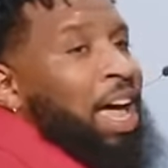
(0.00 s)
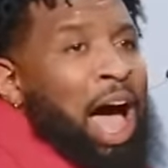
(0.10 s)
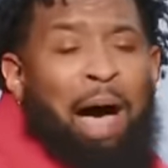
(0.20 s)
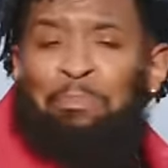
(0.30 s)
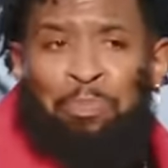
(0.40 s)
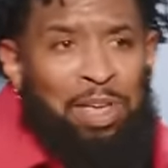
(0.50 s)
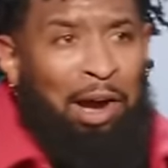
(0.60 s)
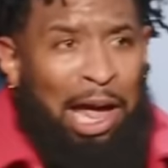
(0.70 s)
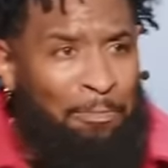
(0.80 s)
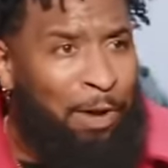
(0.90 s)
I'm, y'all
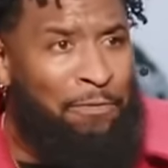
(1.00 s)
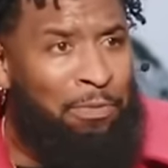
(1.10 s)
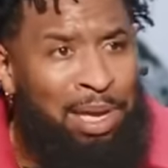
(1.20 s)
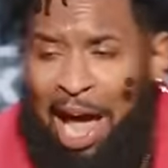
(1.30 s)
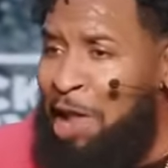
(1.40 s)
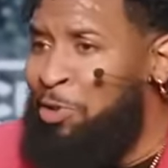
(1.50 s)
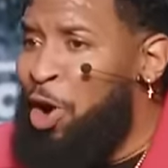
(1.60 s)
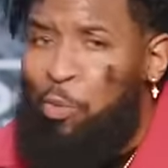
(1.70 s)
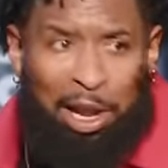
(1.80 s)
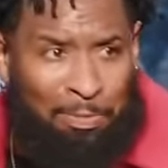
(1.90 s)
got to pray for me. I don't know
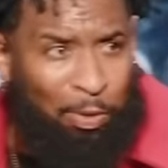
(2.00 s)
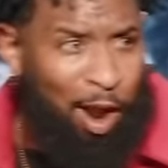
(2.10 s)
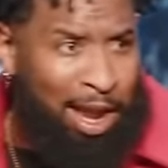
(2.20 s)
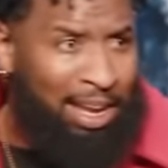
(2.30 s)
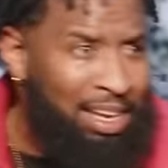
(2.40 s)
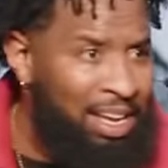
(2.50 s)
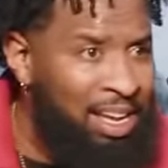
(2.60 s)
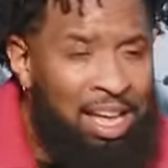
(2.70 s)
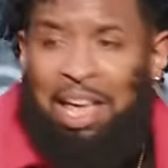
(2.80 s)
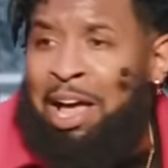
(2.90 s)
what he prayed.
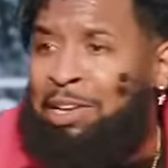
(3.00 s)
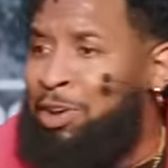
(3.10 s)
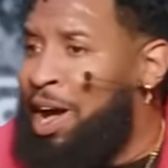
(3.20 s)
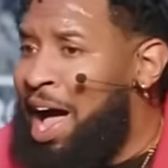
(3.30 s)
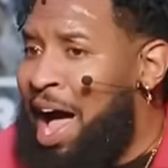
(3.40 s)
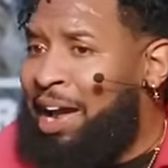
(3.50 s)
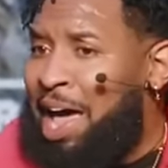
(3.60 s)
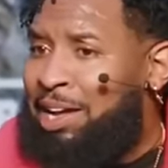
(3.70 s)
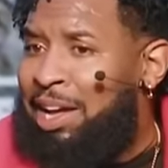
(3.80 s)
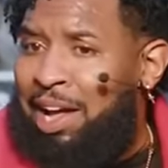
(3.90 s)
So I got
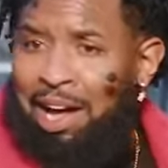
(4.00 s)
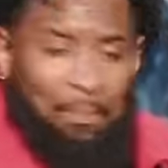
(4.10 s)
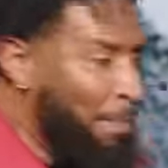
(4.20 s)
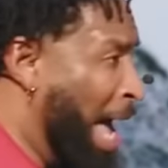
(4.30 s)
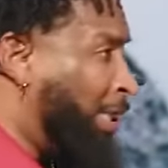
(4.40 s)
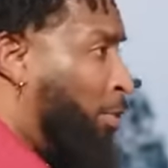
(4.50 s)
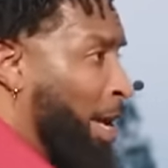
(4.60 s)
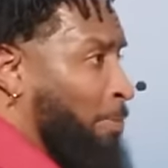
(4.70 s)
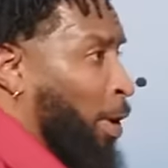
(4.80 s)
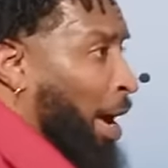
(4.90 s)
to imagine what
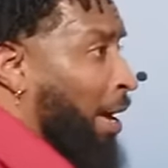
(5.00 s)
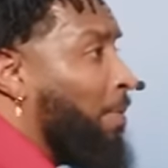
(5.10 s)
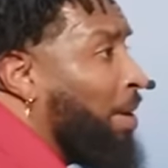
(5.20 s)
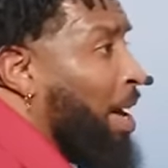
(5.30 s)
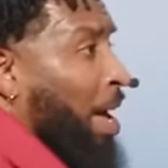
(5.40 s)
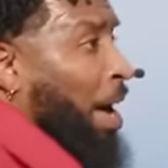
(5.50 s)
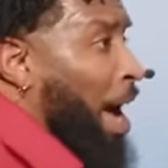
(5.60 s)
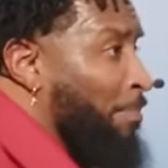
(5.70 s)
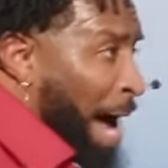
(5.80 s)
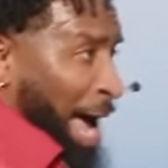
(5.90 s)
he prayed.
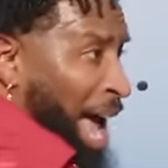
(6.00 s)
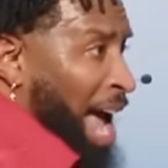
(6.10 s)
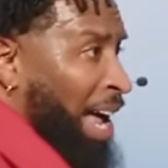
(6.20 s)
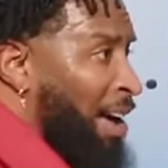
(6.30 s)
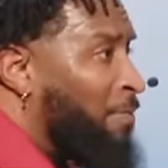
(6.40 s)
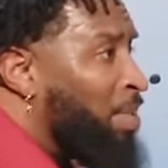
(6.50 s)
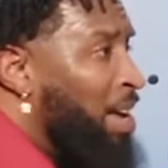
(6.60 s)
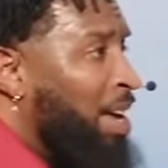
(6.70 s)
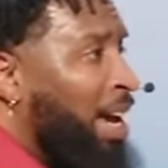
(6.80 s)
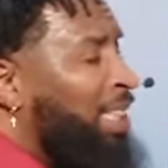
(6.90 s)
And by head,
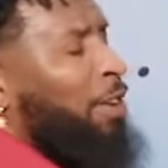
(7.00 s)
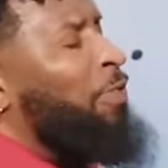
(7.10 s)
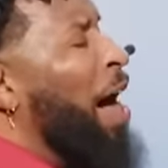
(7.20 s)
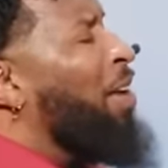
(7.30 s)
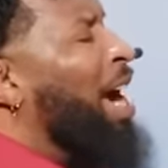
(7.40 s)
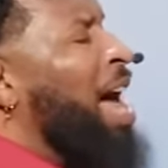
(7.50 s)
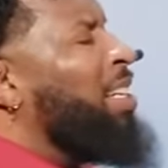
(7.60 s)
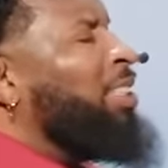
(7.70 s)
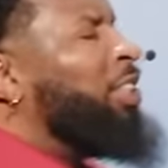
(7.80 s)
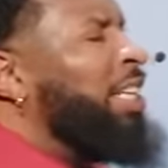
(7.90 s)
he said, Father God,
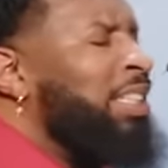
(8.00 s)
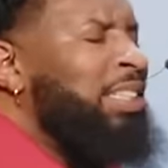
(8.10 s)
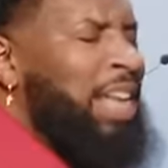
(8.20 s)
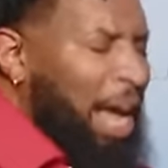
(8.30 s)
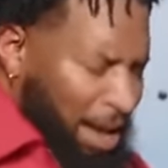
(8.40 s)
in Jesus' name,